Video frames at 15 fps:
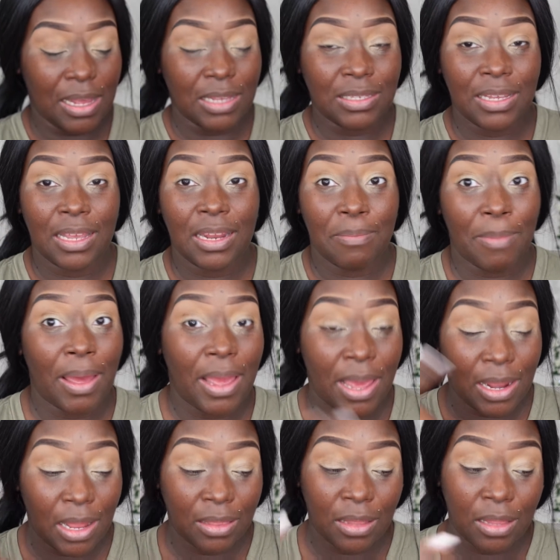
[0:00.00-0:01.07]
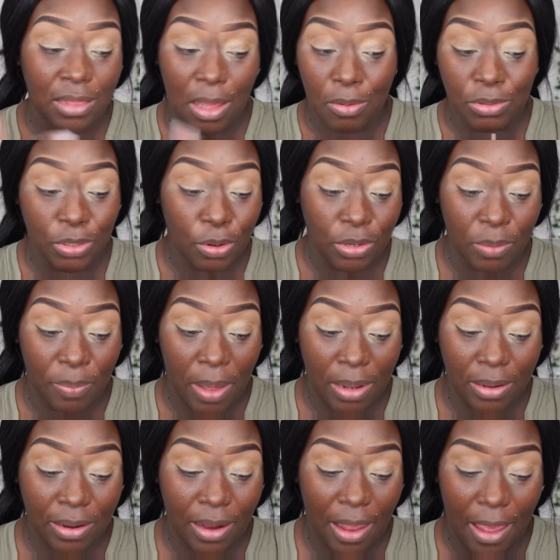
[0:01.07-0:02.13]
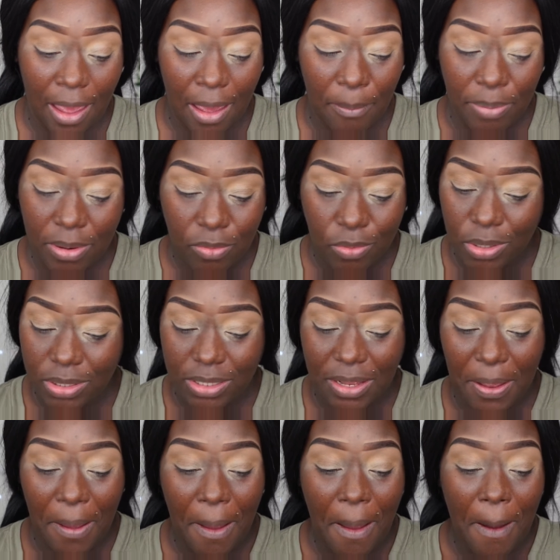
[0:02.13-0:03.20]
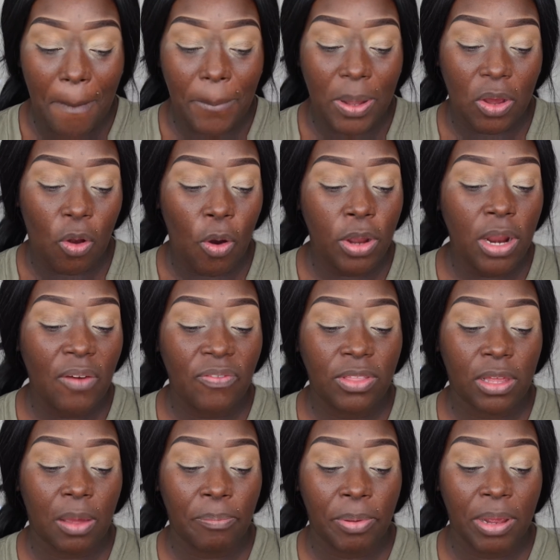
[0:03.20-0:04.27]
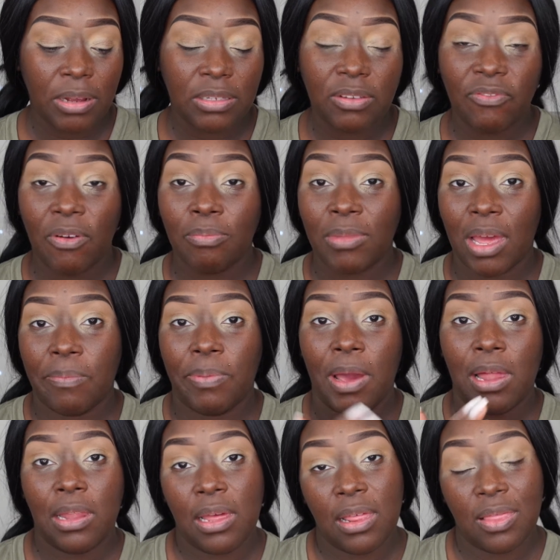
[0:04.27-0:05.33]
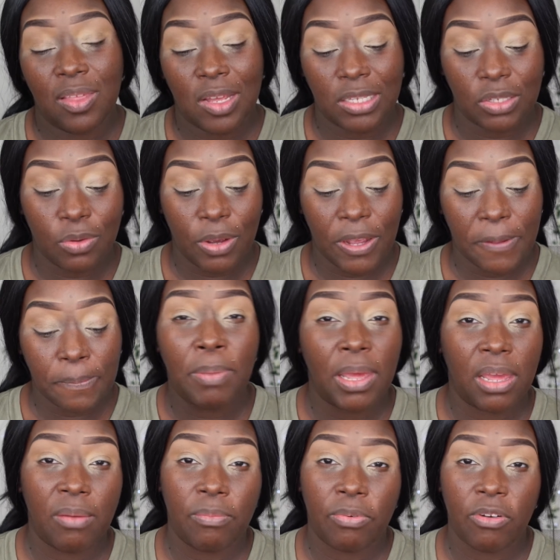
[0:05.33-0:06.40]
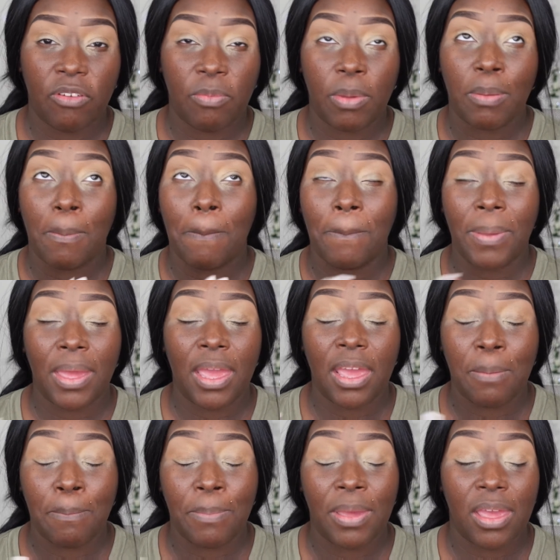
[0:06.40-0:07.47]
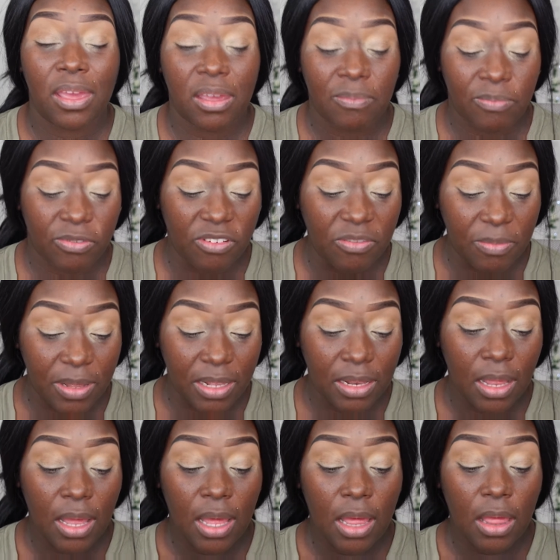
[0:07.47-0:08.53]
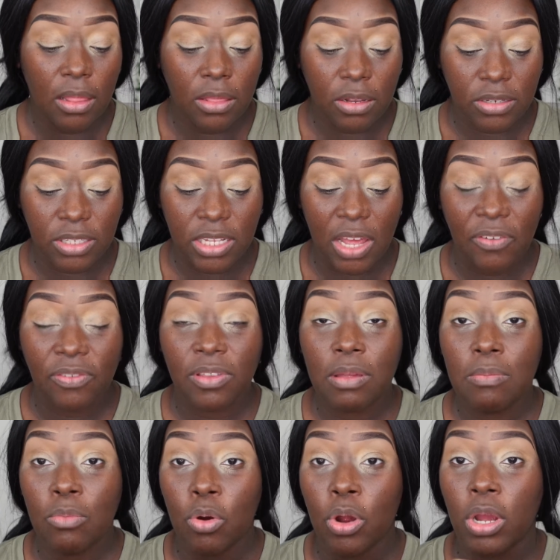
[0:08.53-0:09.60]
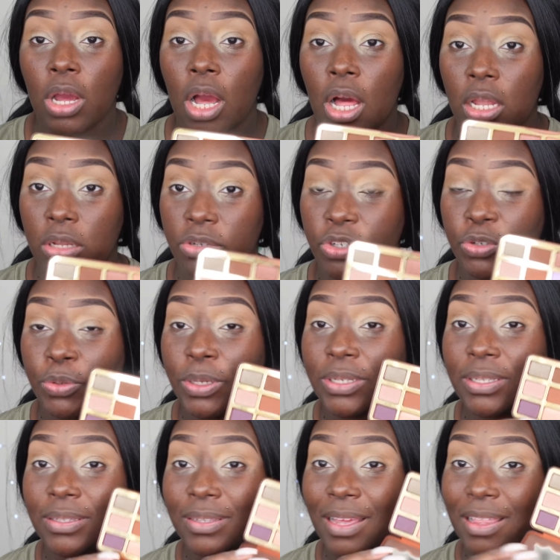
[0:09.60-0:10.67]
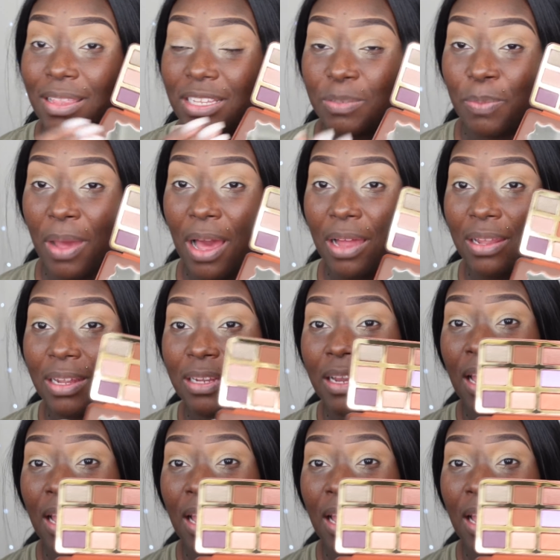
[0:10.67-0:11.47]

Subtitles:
I said, in my head I thought that was the only palette I had, but it wasn't. But going off of the comparison from that palette and this one, big improvement. Big improvement. There's definitely more color choices in this palette,